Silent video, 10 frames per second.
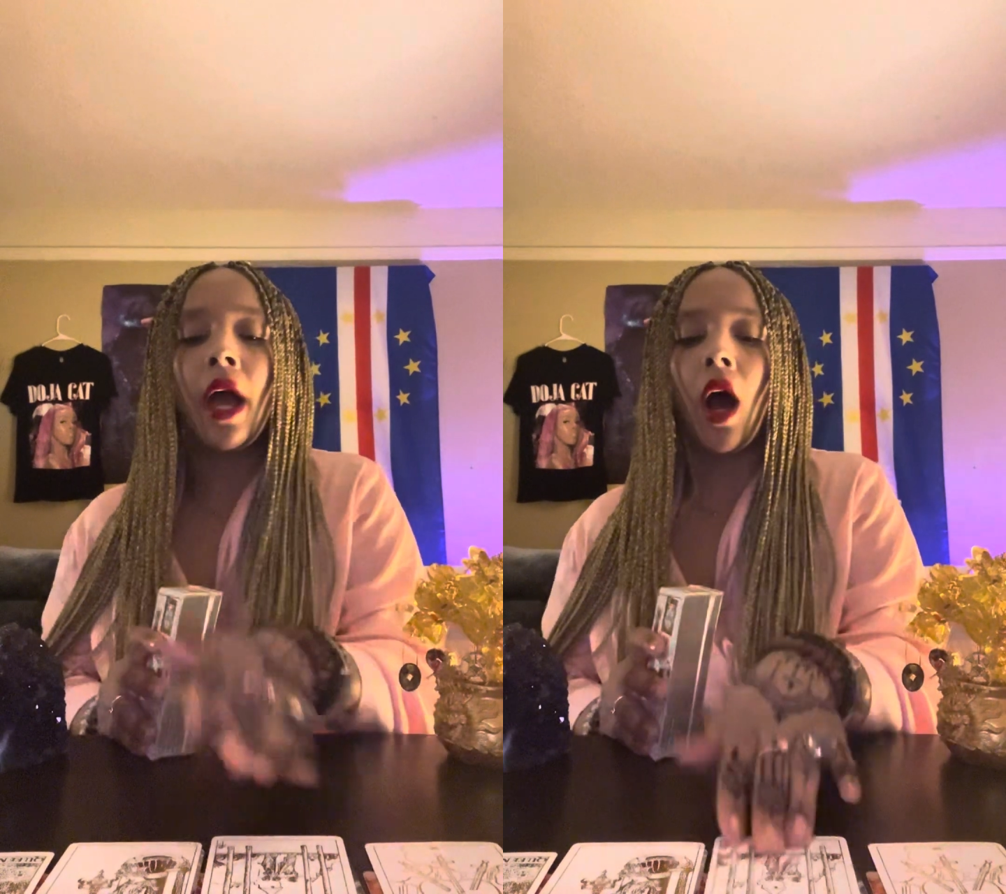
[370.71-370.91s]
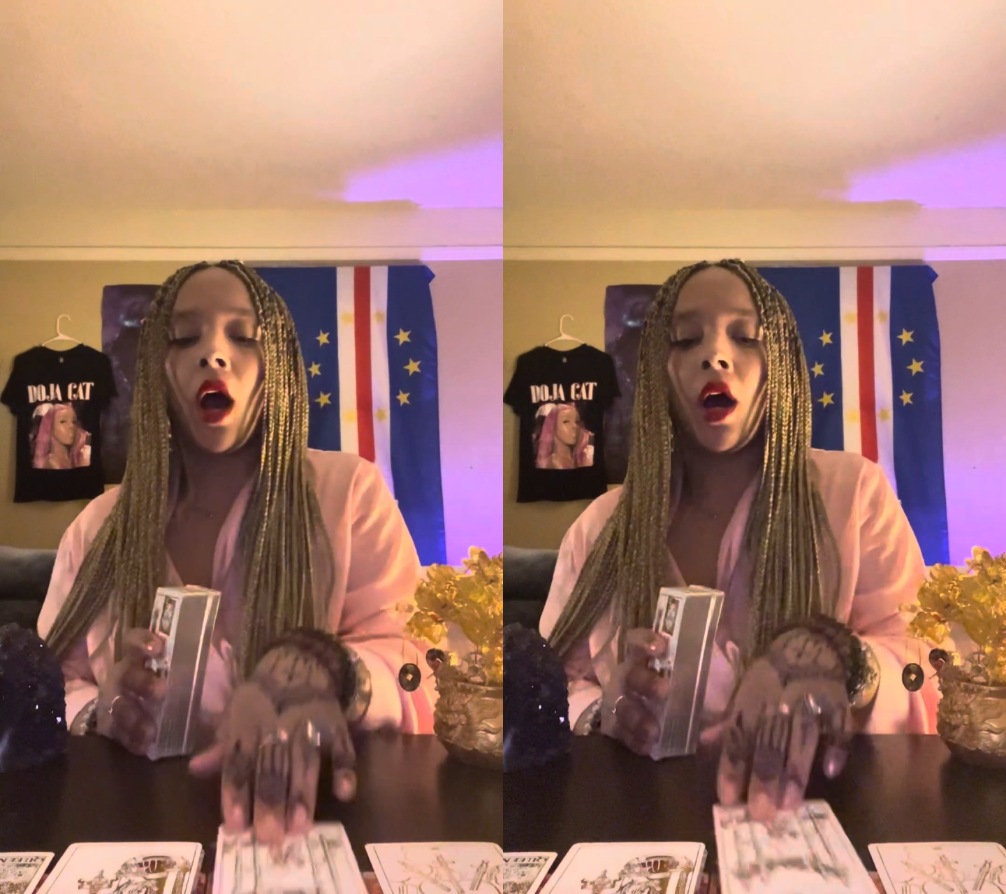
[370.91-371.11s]

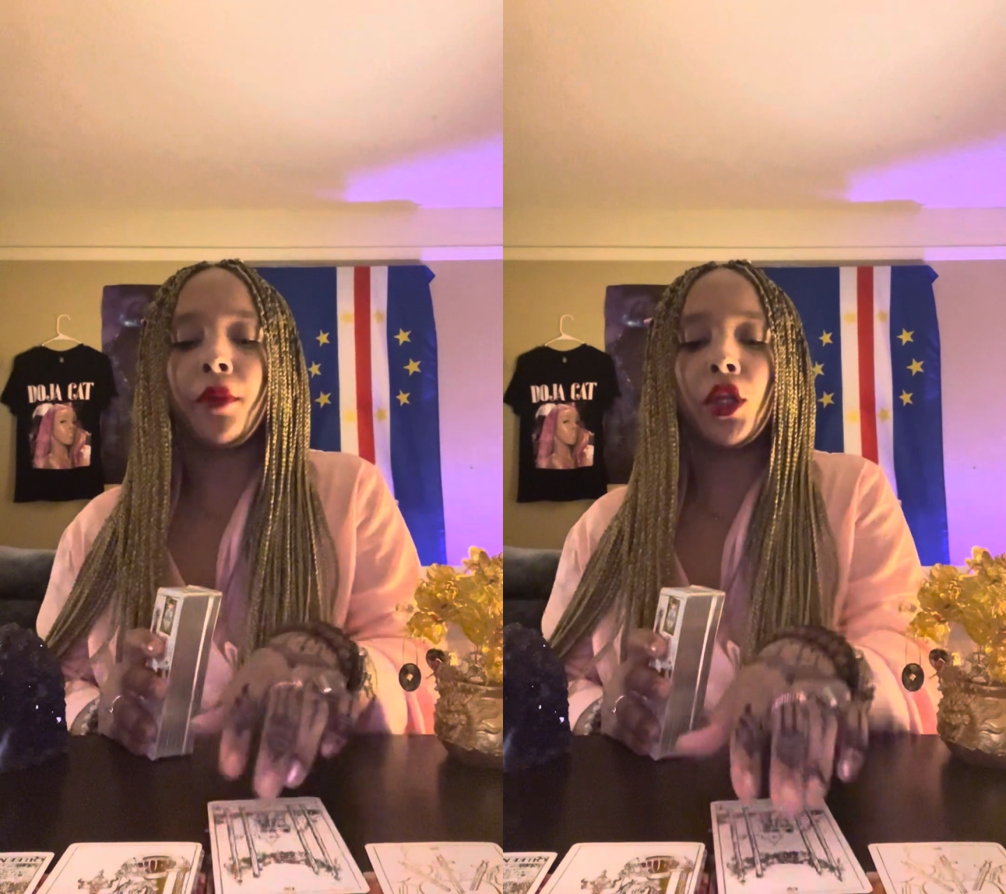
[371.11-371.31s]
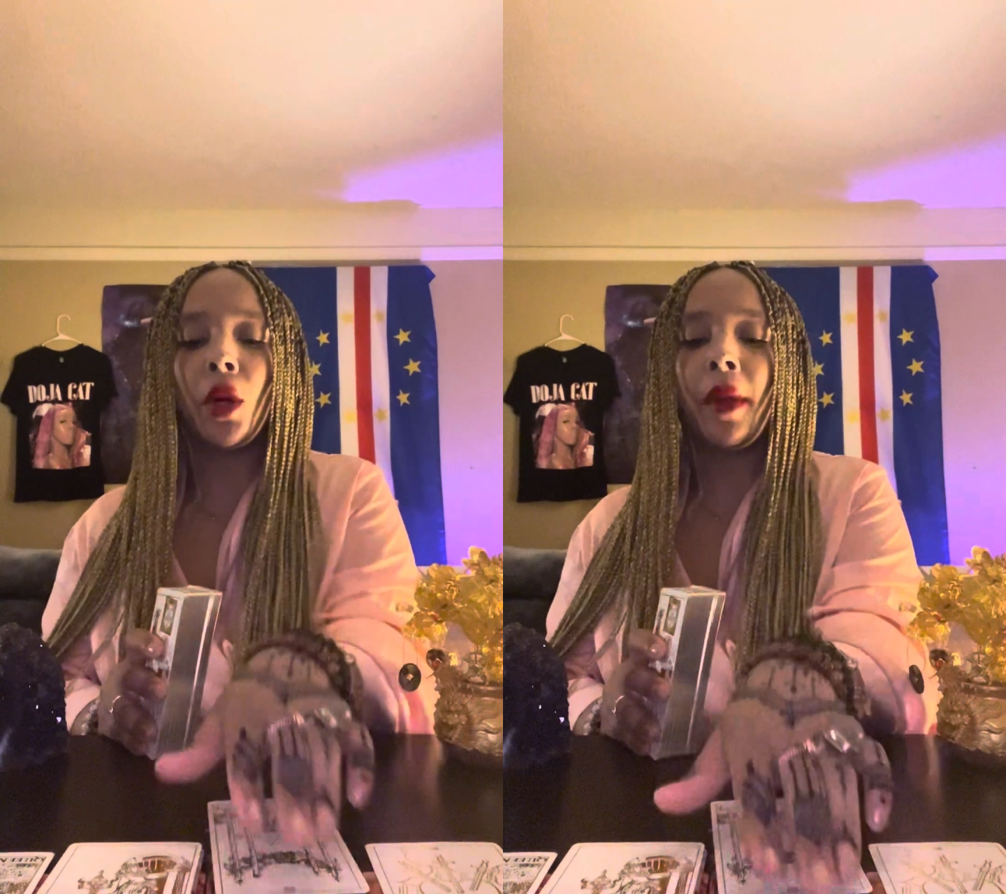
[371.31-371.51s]
Um,
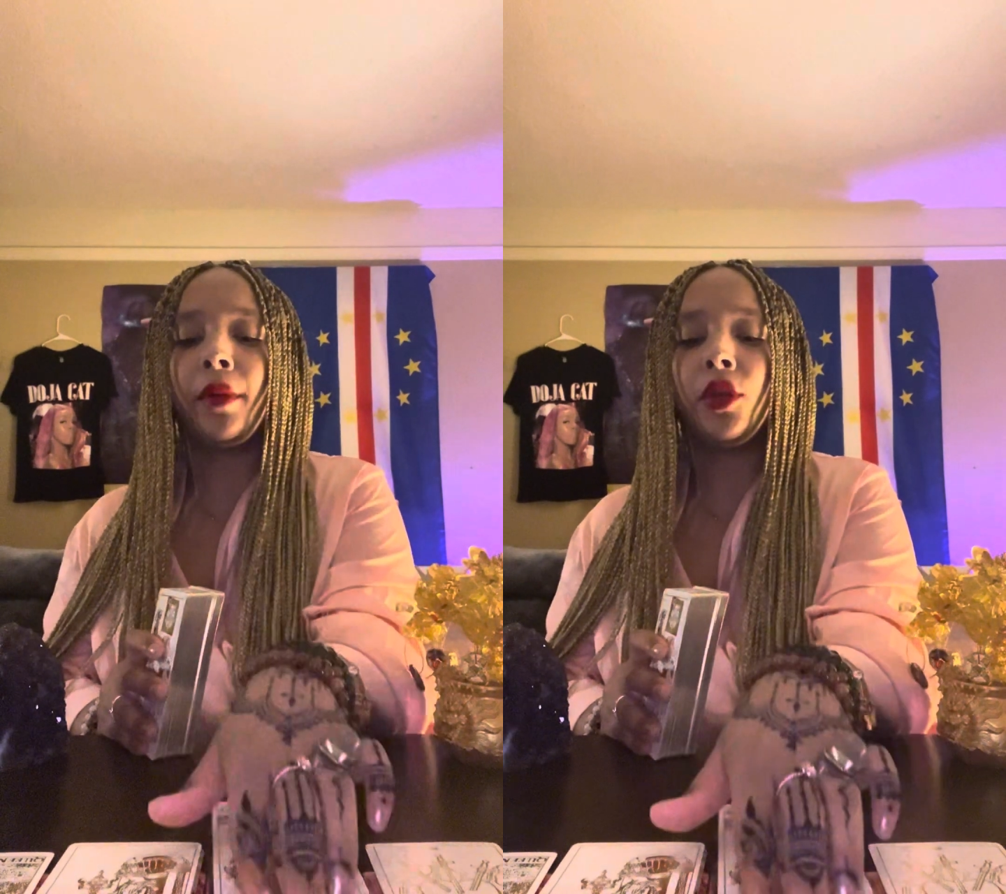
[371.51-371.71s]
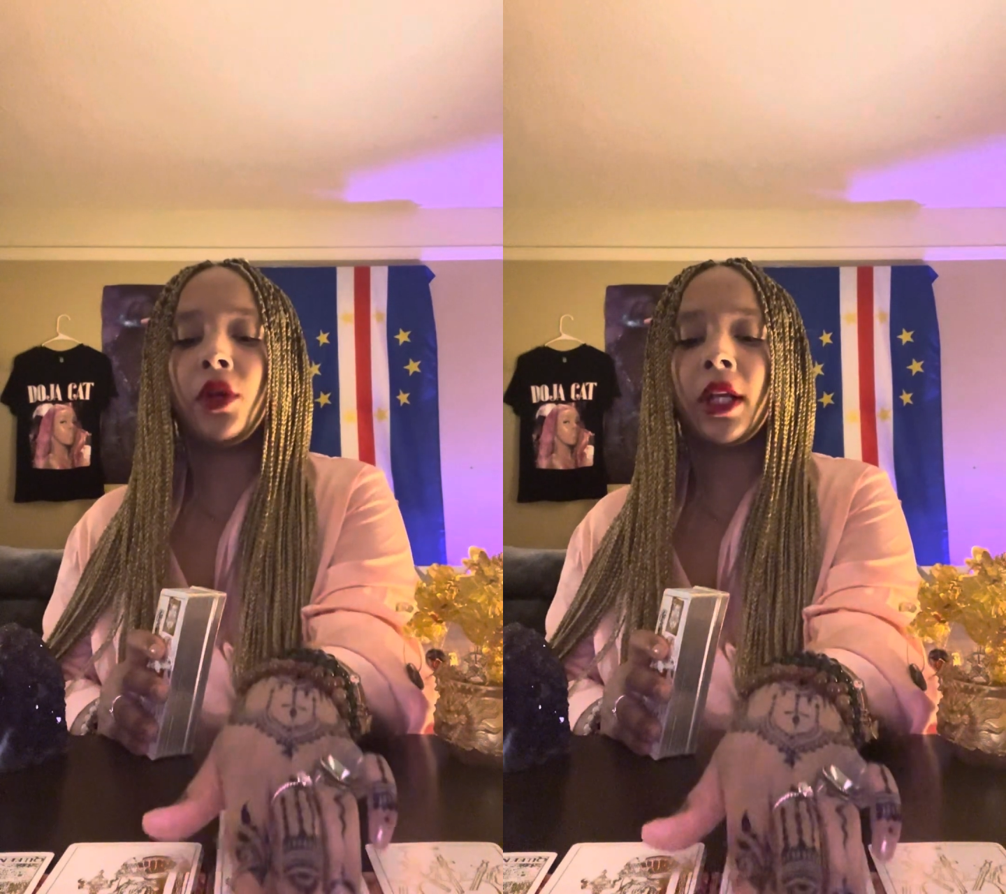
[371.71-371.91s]
you know,
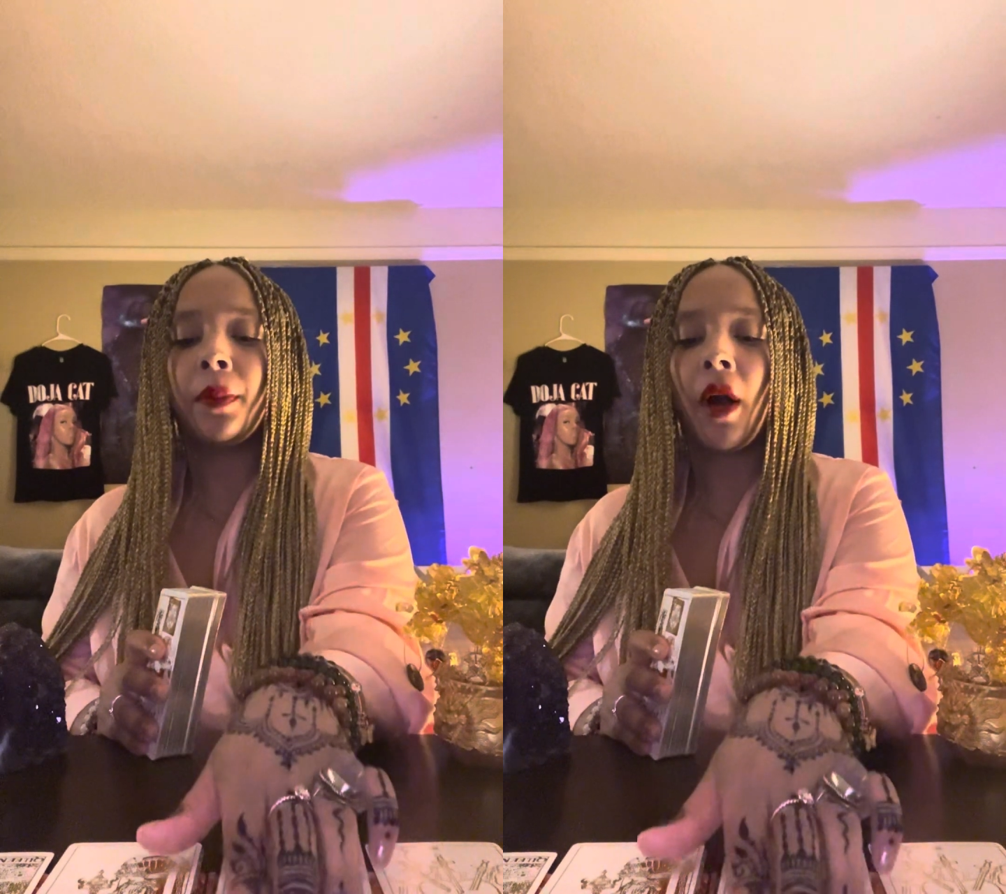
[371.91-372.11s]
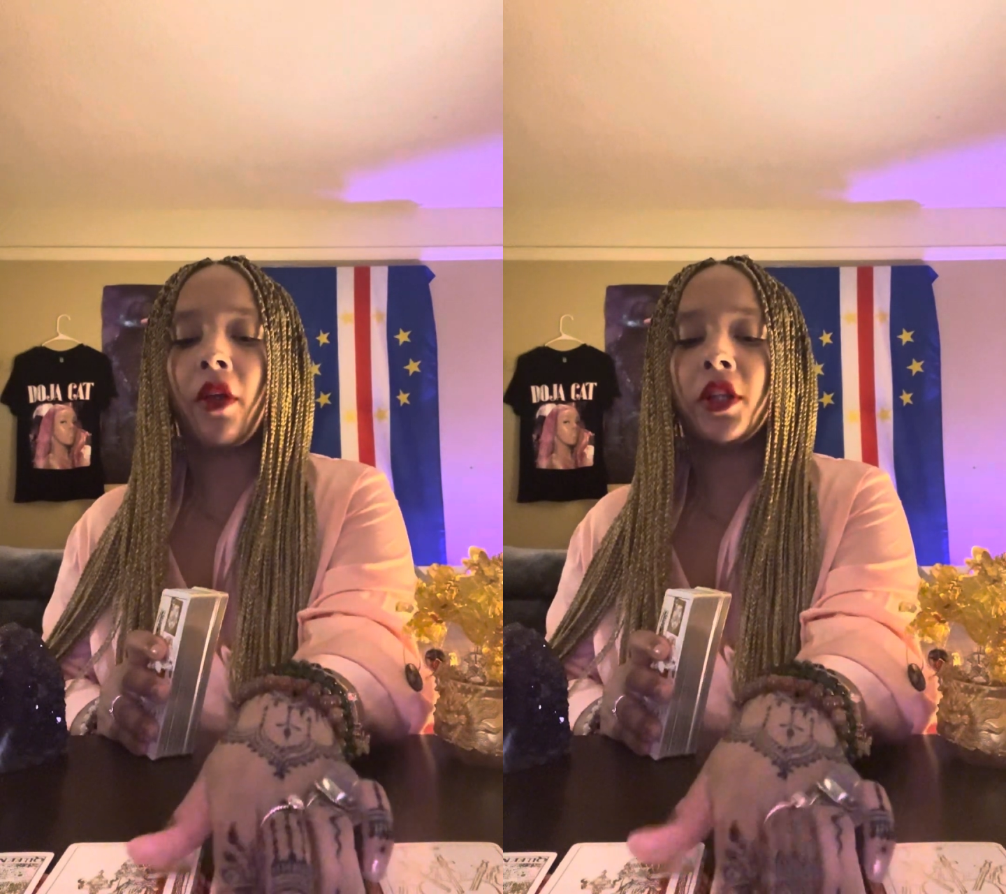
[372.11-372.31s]
maybe you get an
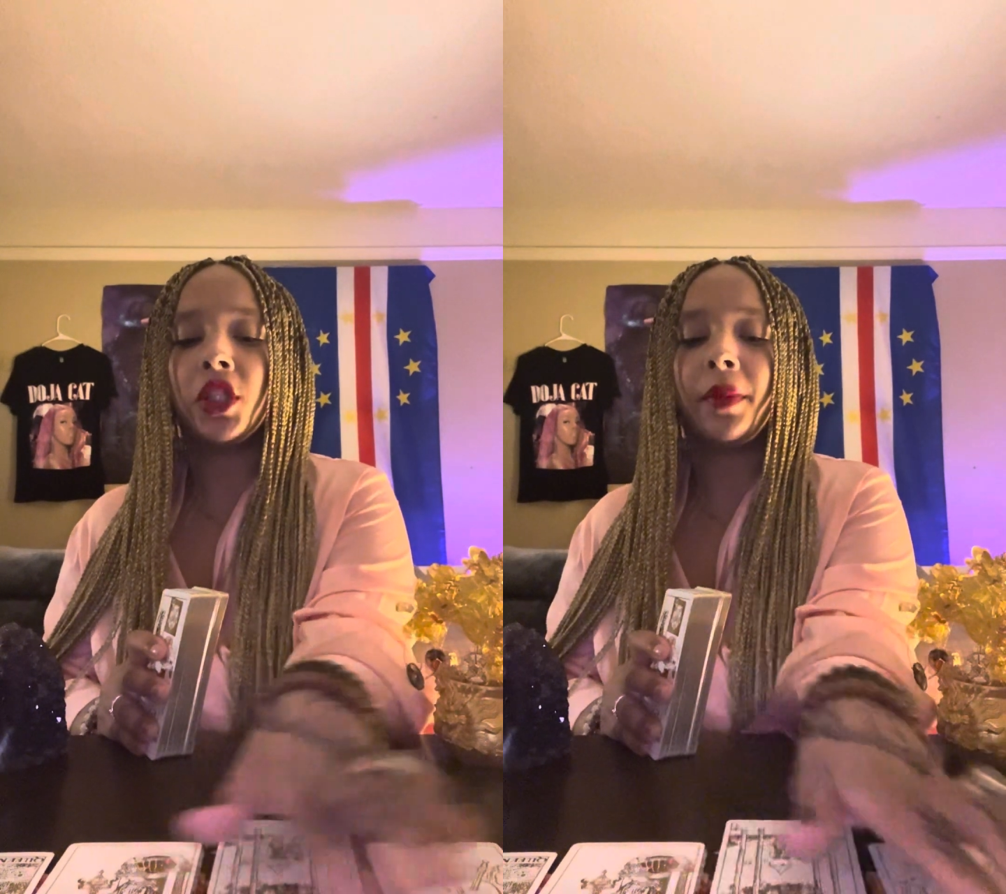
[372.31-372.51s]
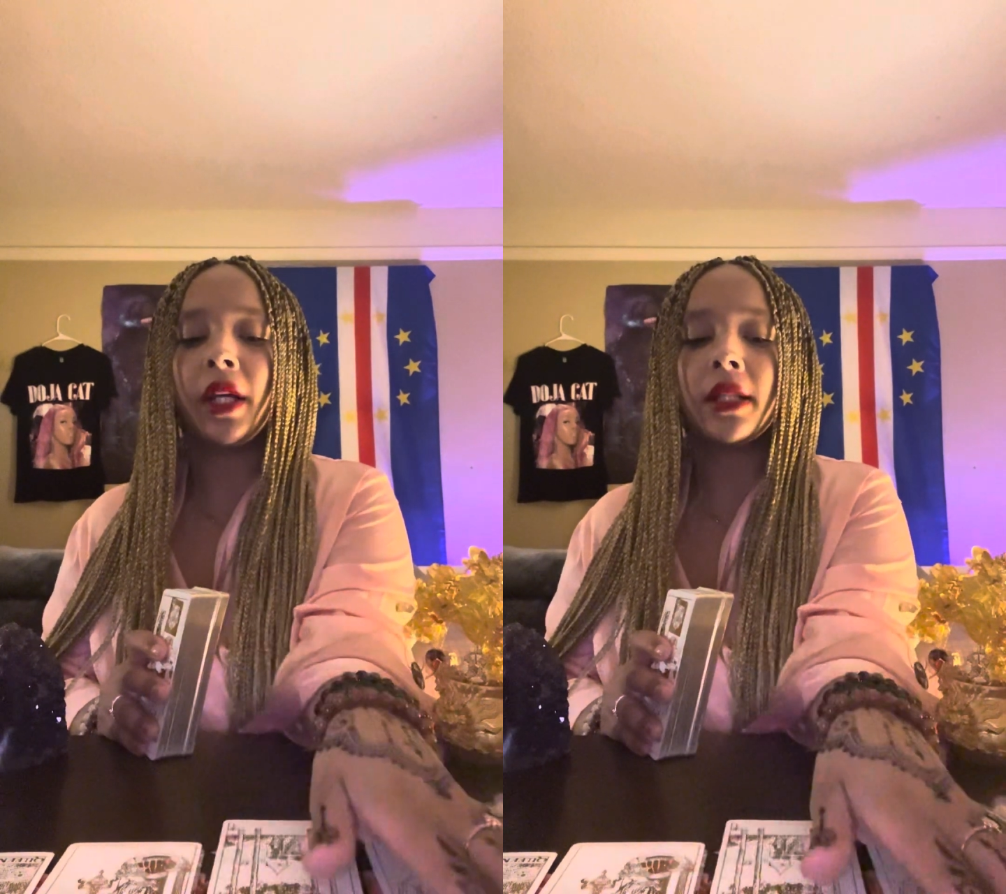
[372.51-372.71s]

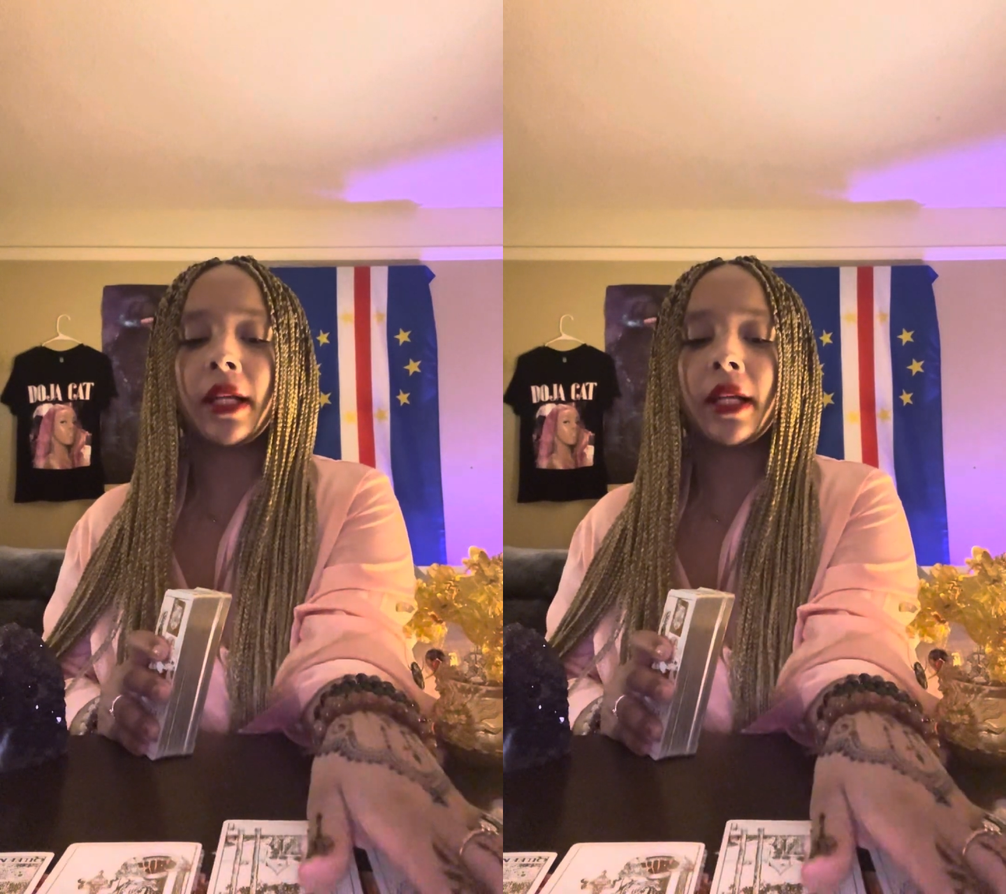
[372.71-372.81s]
apology because,